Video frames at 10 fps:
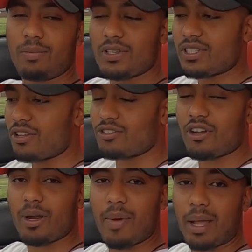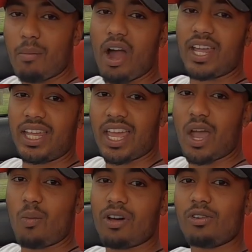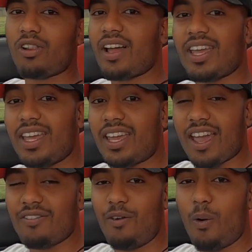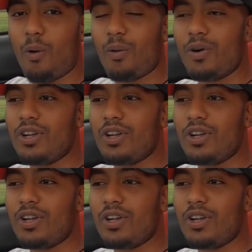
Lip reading: because I was trying to make my EK1 look like an EK4.